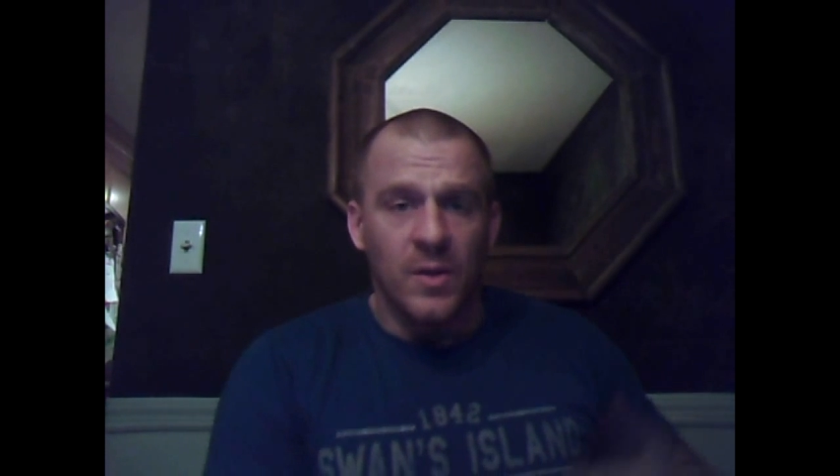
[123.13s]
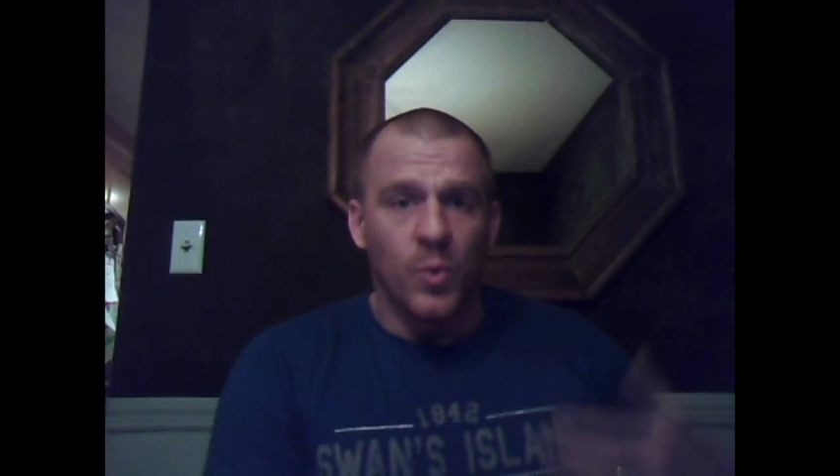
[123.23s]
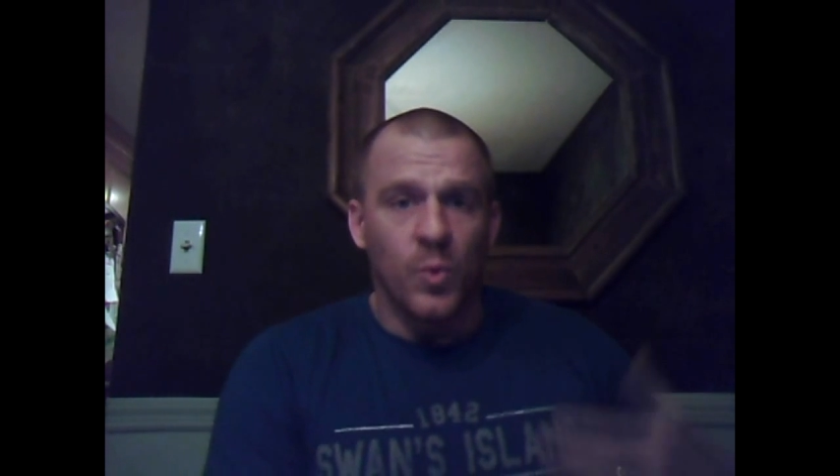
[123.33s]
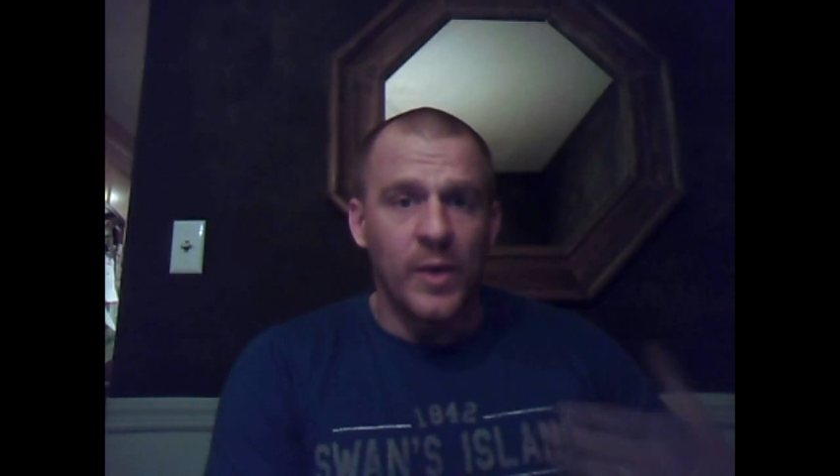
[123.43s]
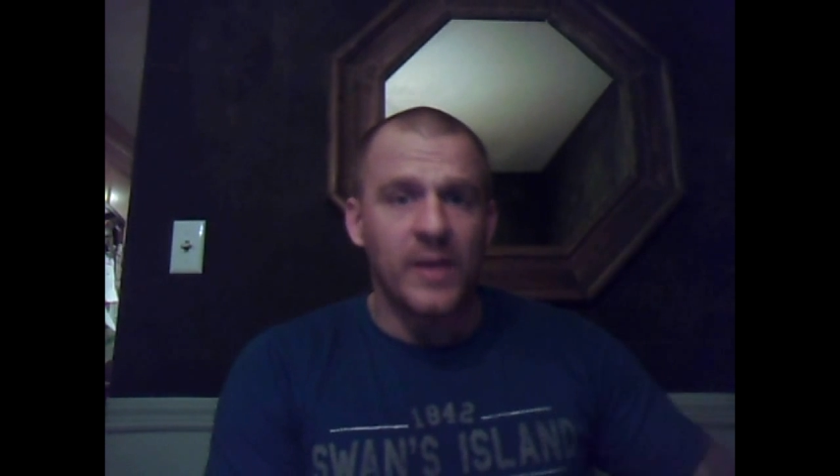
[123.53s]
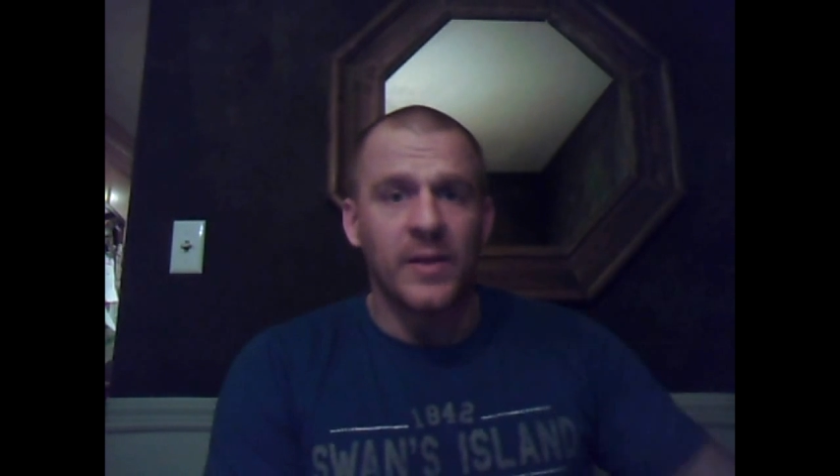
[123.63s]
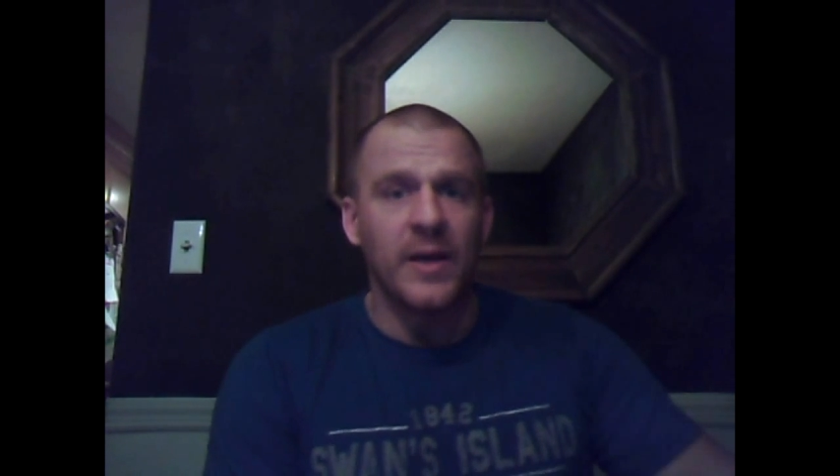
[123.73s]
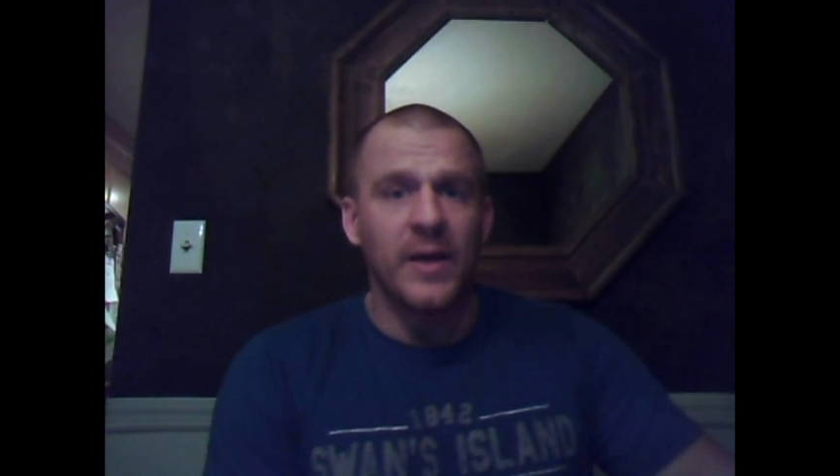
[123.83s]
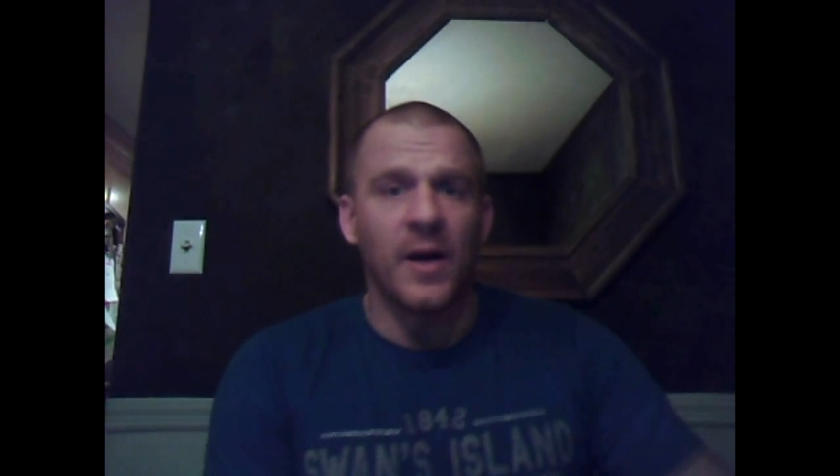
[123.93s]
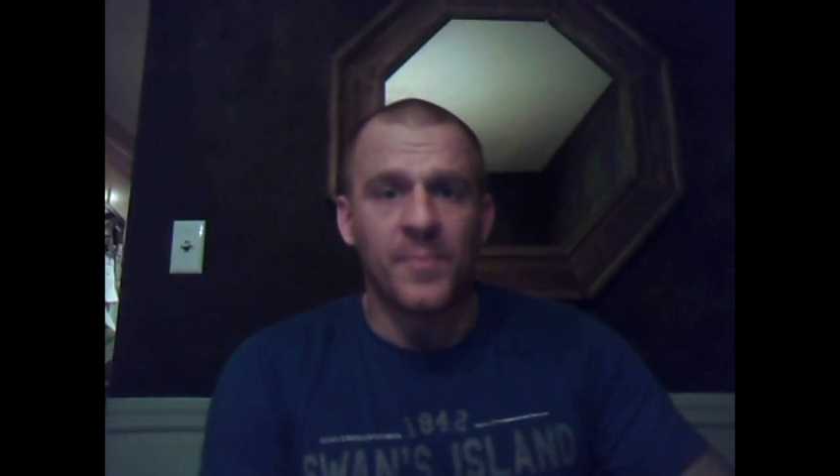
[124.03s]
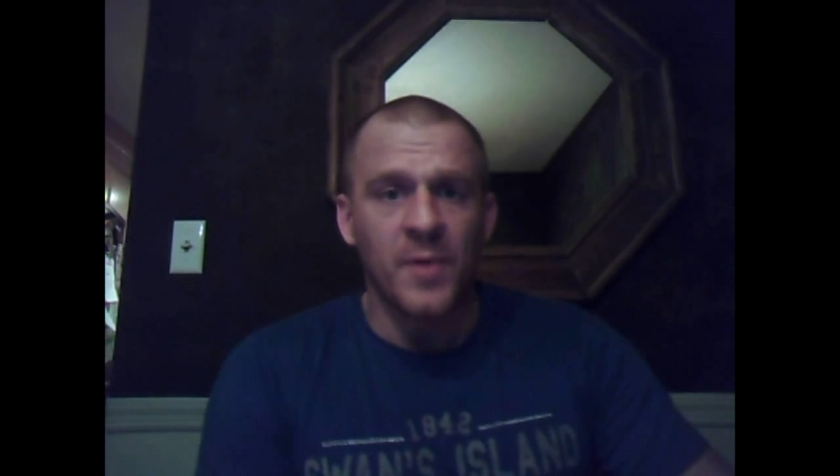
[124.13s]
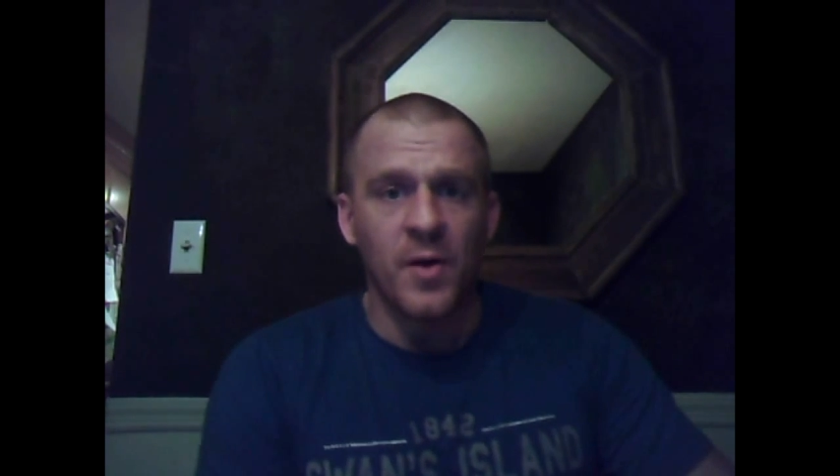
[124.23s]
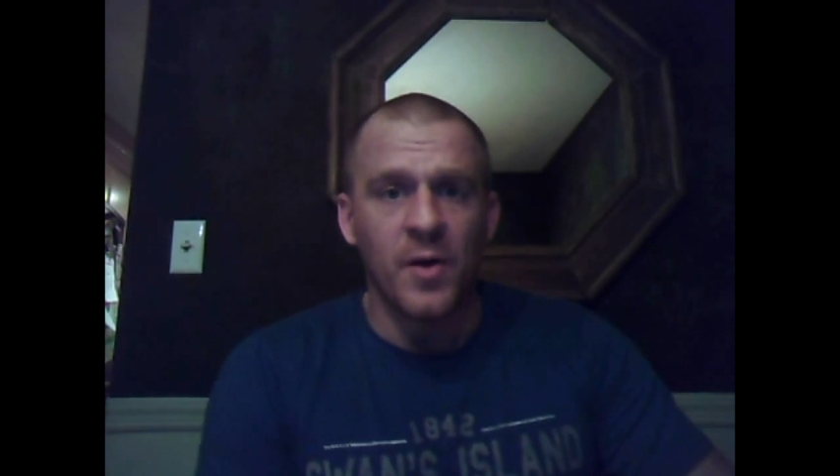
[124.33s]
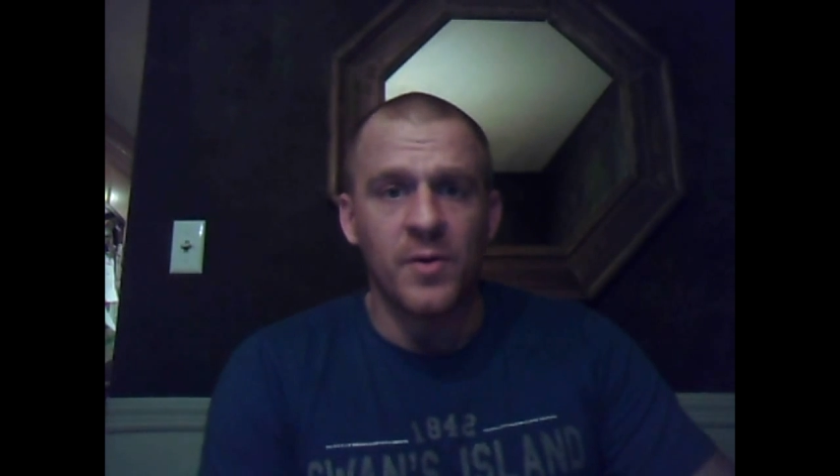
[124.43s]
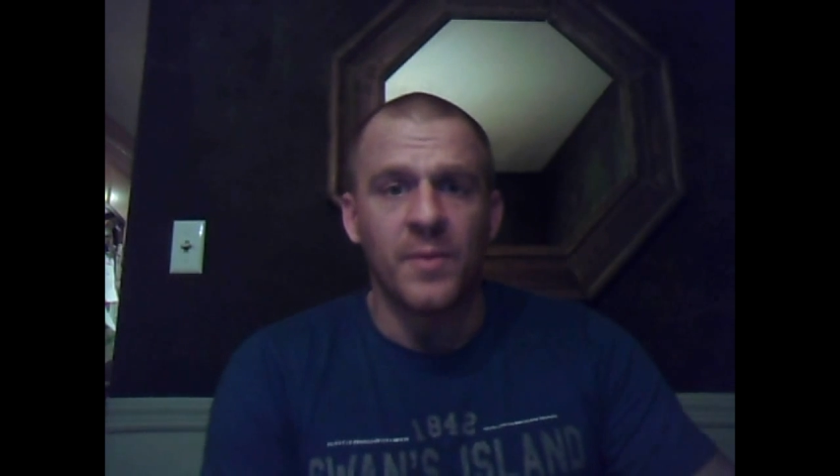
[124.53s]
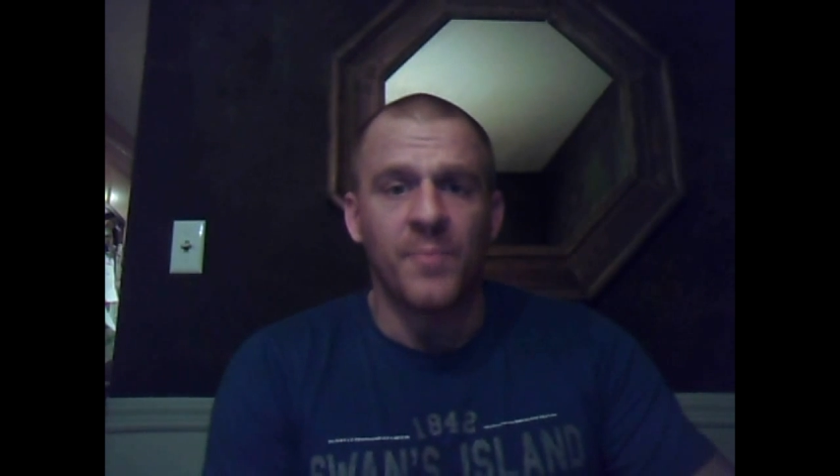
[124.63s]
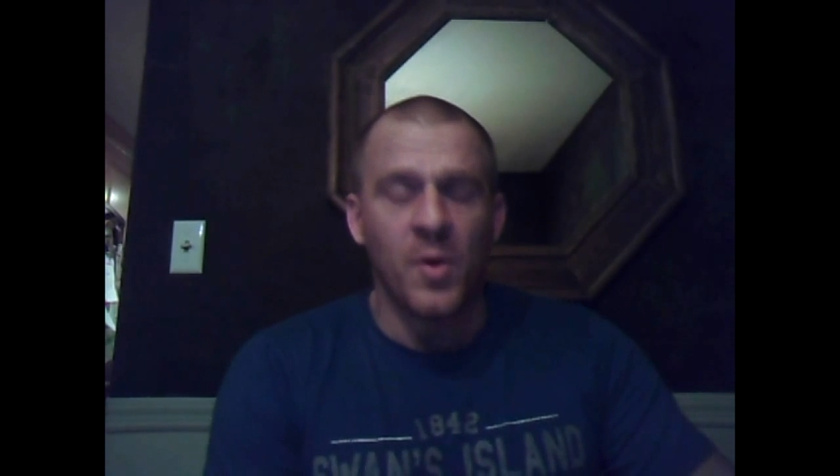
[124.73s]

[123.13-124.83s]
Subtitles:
weekly upload